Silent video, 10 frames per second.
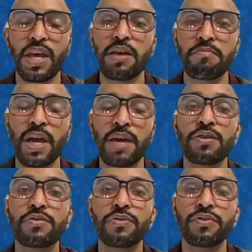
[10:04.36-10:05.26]
Maybe
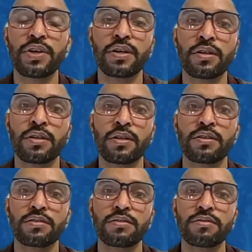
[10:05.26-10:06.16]
you feel
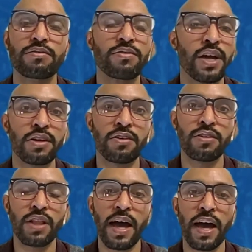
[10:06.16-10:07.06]
very
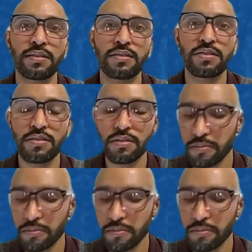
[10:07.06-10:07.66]
relaxed.